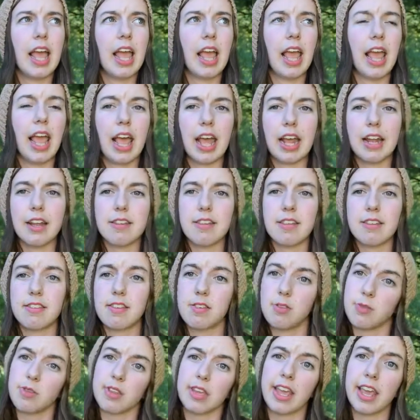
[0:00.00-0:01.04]
And since
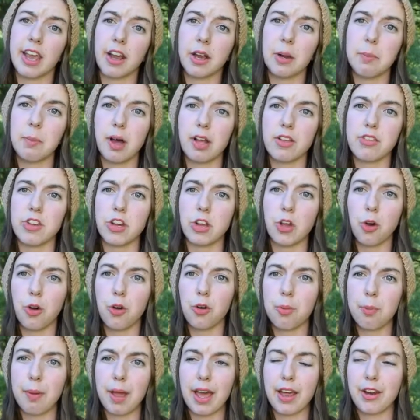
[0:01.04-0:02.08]
this was a Carrie Bostick
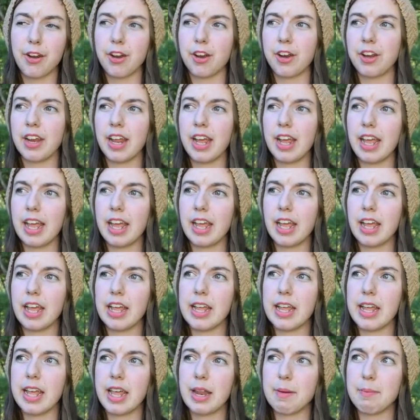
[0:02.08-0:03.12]
Hoge pattern,
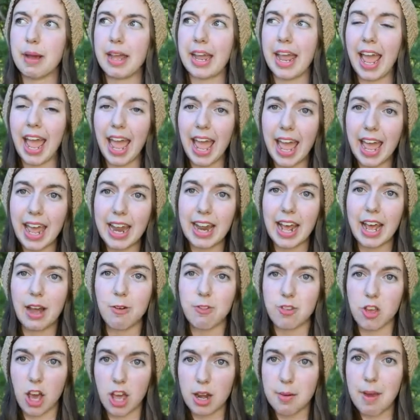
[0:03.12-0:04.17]
in my head, I
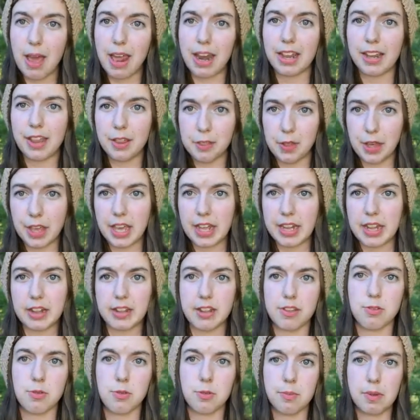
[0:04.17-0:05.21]
was automatically thinking that
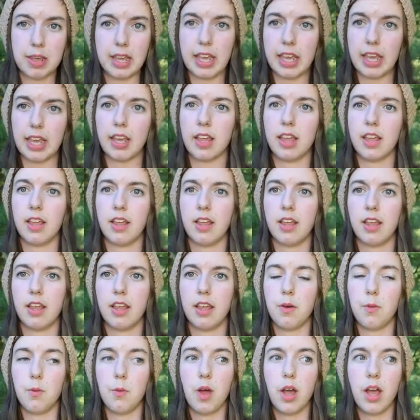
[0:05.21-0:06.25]
this would be
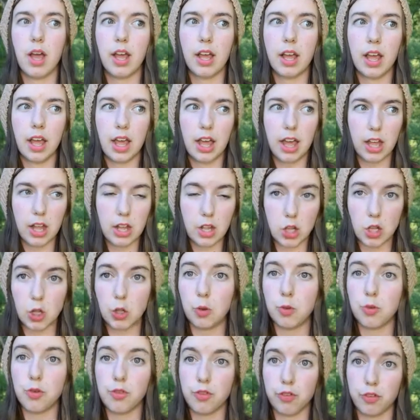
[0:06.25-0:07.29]
a
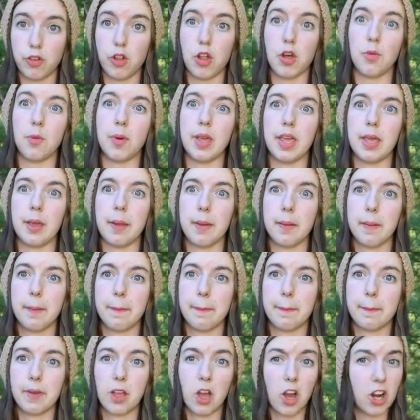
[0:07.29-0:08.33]
loose, flowy
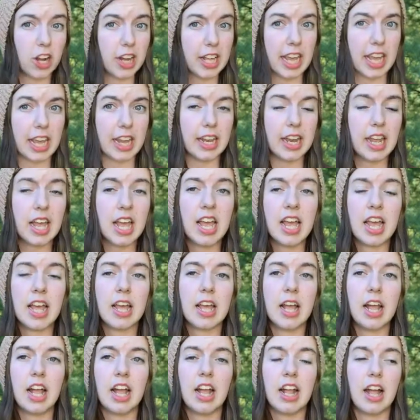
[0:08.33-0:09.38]
cardigan.
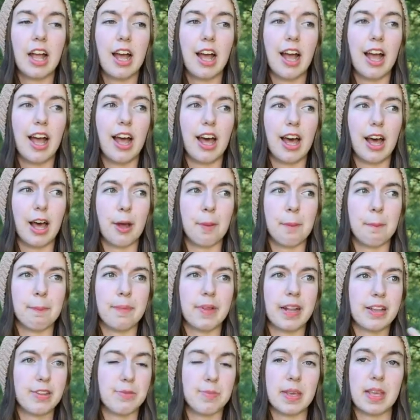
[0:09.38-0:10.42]

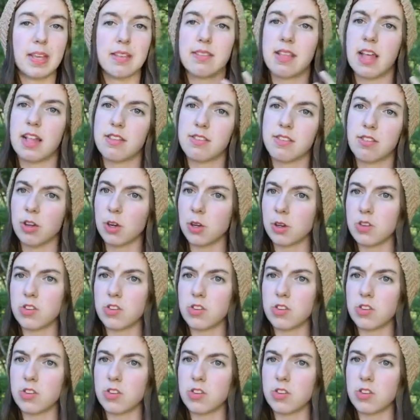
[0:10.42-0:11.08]
Just because that's her